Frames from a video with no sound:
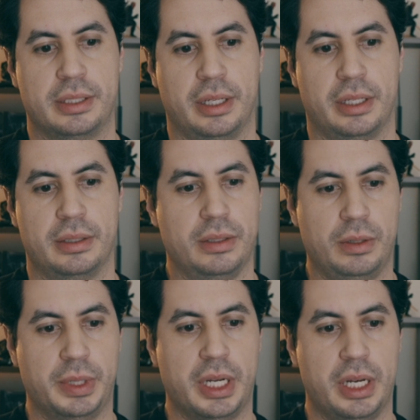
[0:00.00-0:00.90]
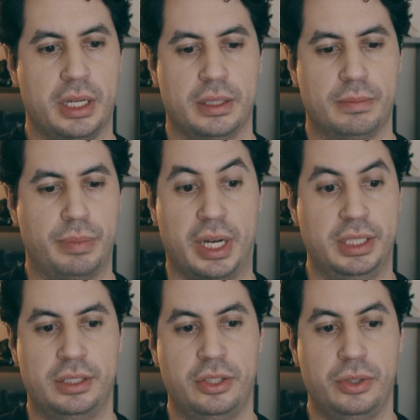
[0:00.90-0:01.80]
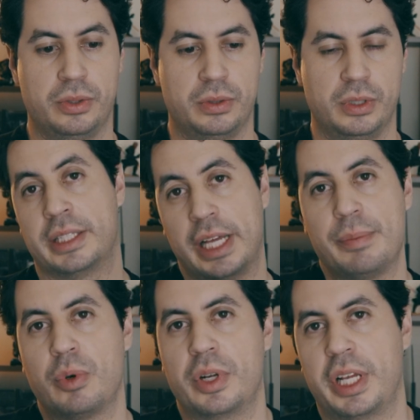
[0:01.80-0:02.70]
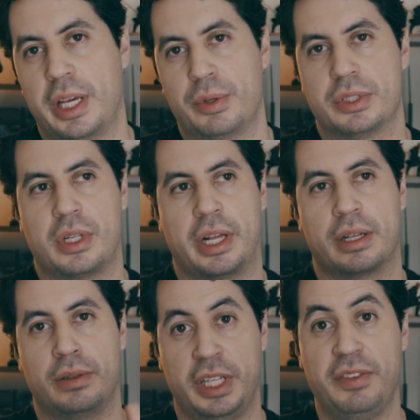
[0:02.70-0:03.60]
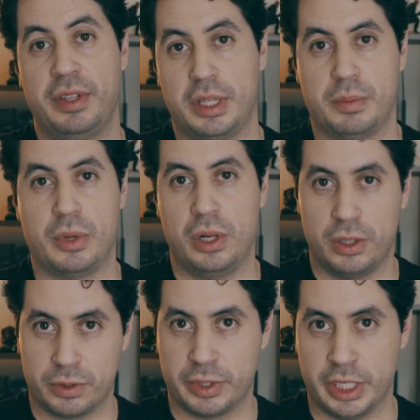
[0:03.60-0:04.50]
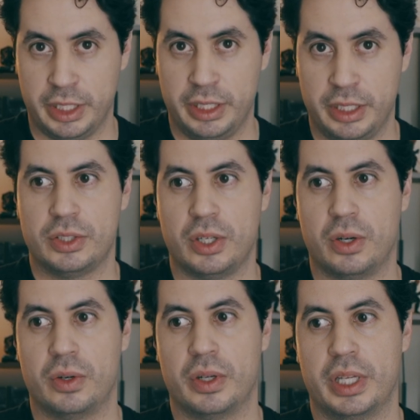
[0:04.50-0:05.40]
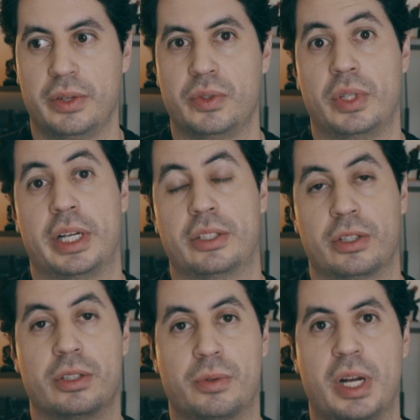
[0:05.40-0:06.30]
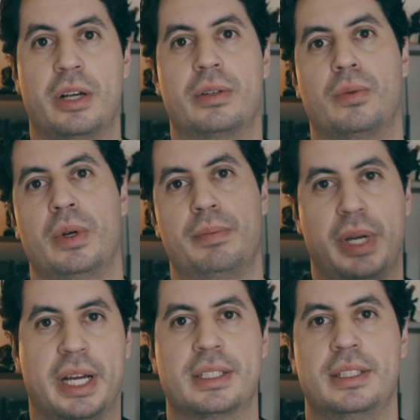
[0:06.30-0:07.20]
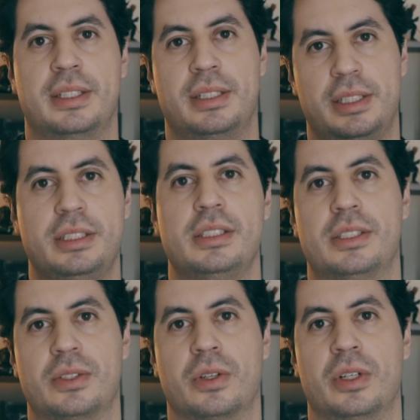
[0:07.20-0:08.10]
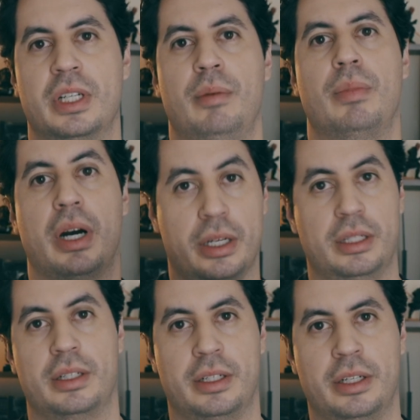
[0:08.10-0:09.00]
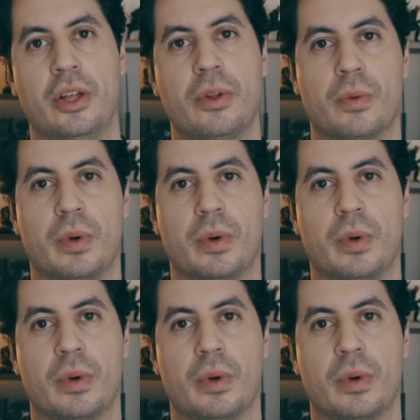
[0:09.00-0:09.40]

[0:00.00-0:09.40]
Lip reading: said, oh my God, buy two. At that point, he was like leaving the mall already. So he was like turned around, went back to the Disney store and bought another